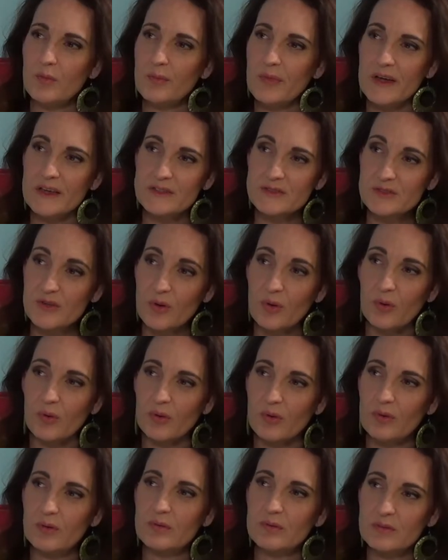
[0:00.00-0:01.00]
my
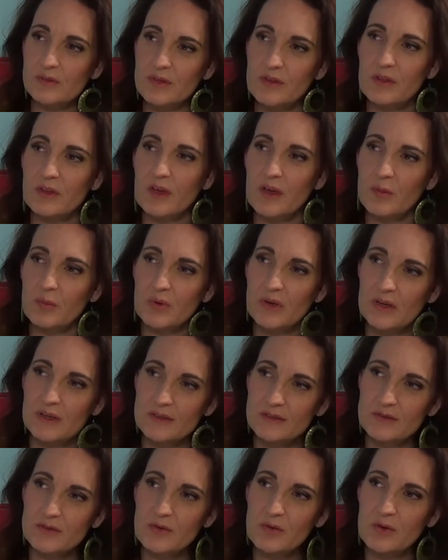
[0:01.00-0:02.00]
soul to the company
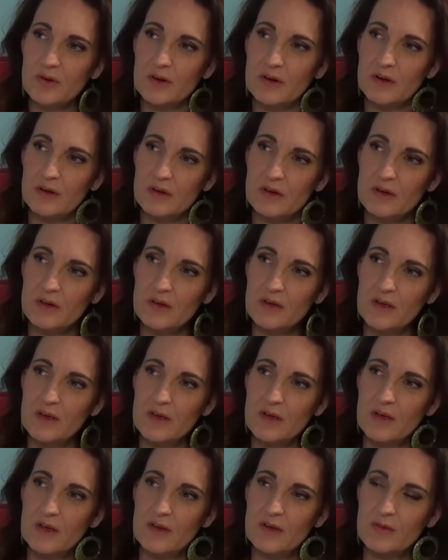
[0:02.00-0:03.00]
store. Mm-hmm.
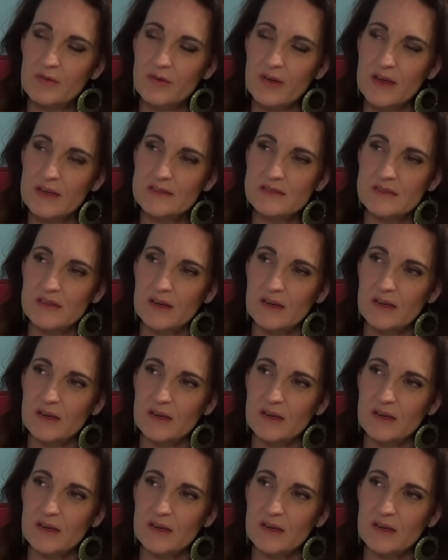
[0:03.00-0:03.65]
Fascinating.